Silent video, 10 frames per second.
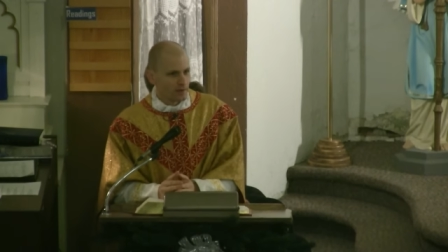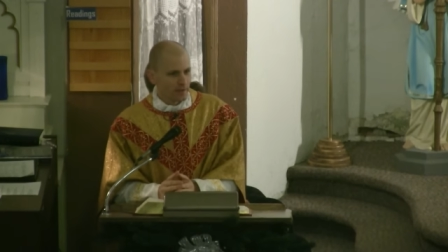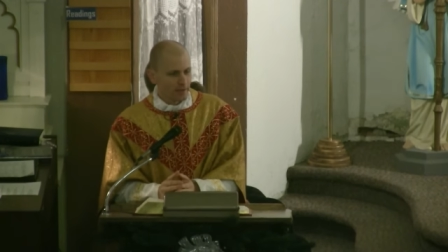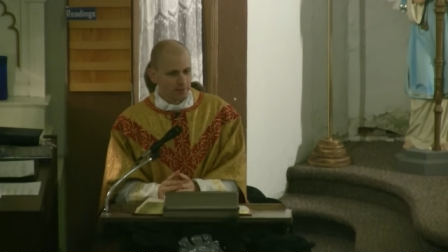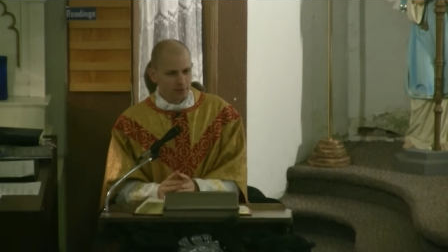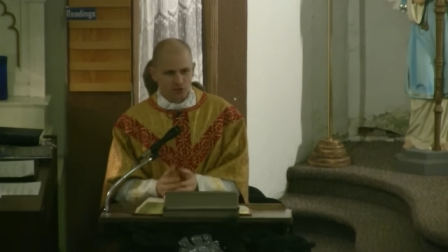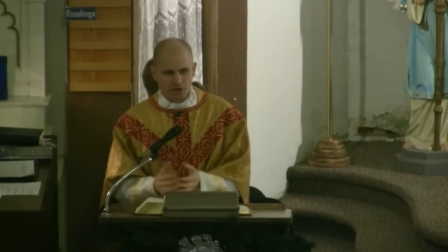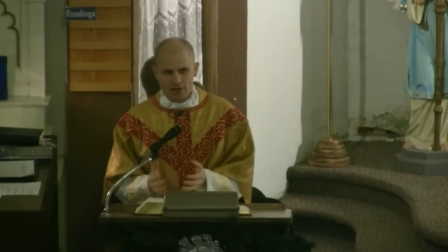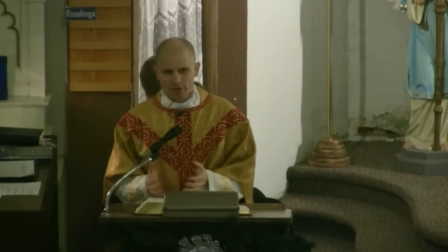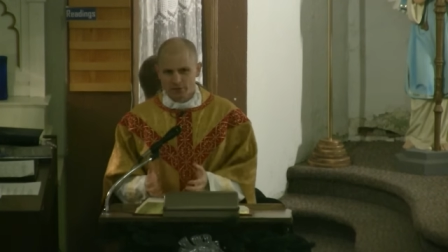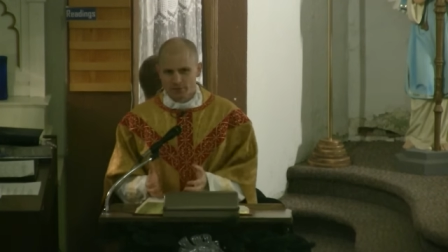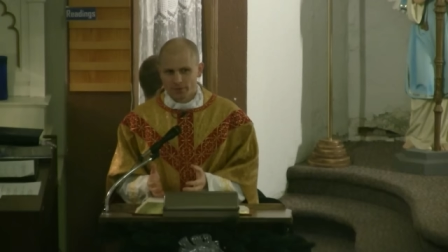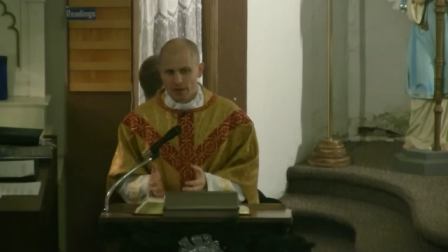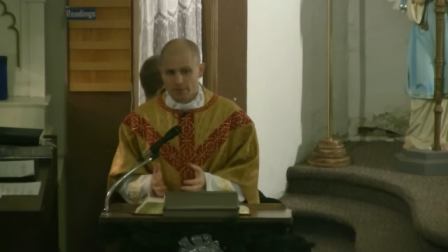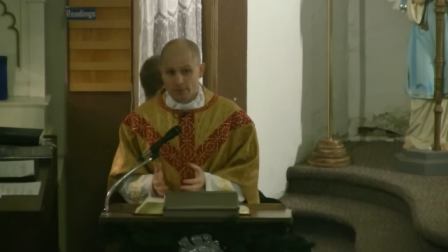And that can be a challenge
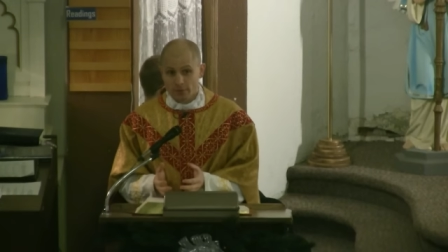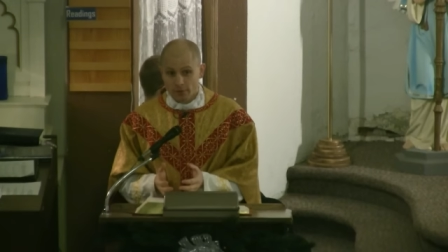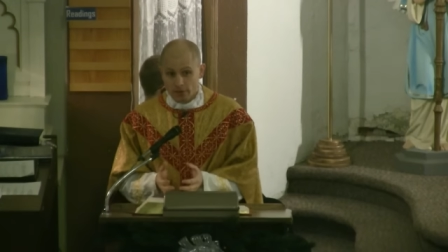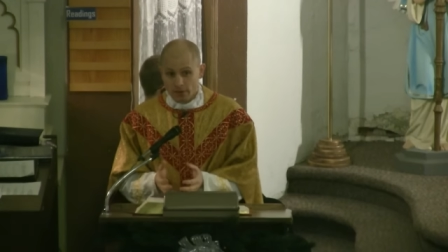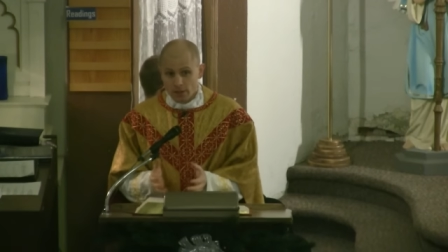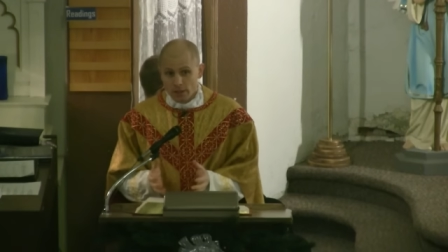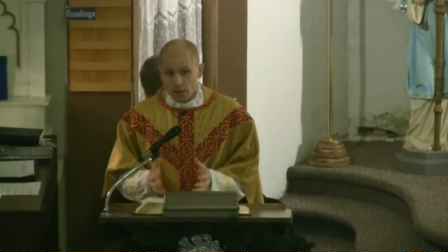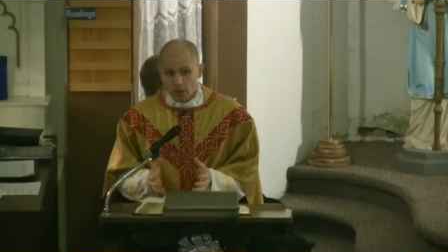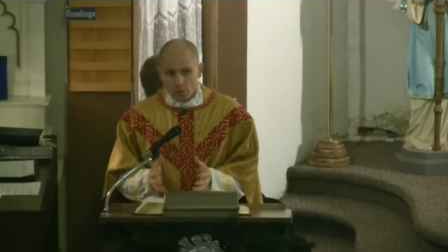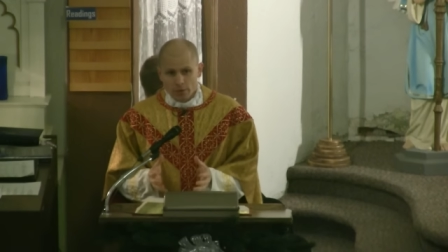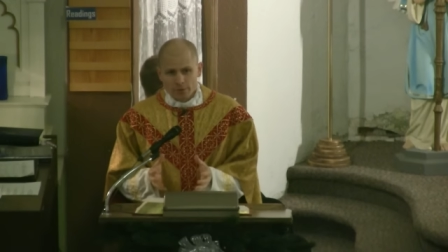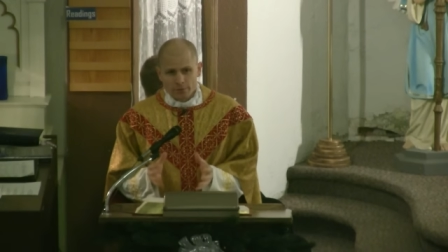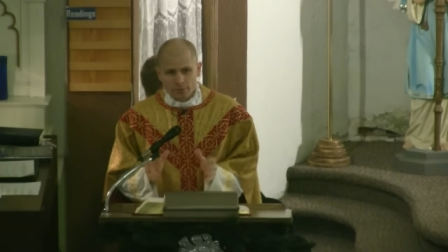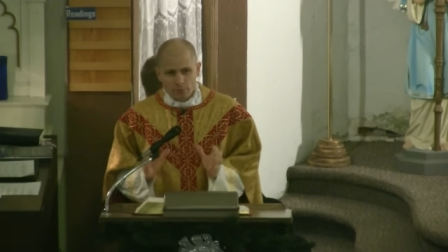sometimes because I think we,